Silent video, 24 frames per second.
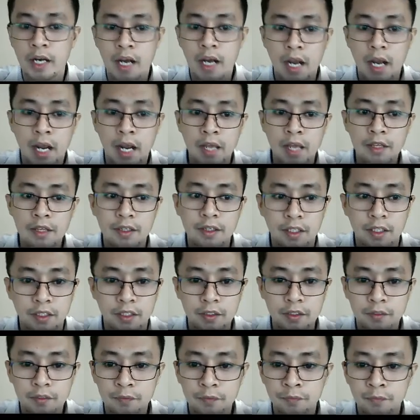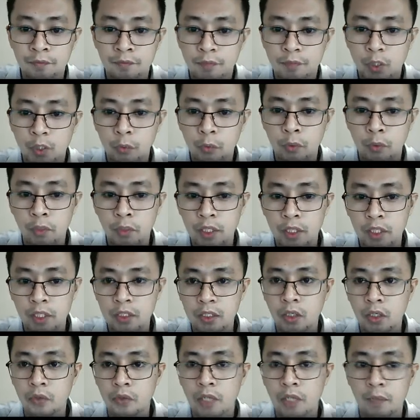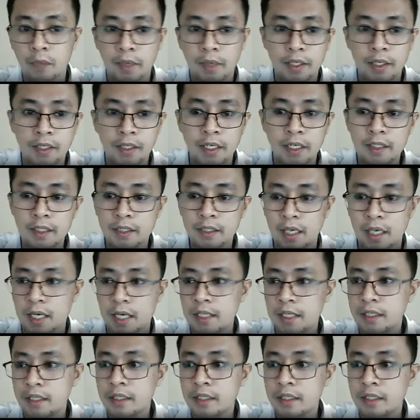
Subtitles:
Either we will encode our data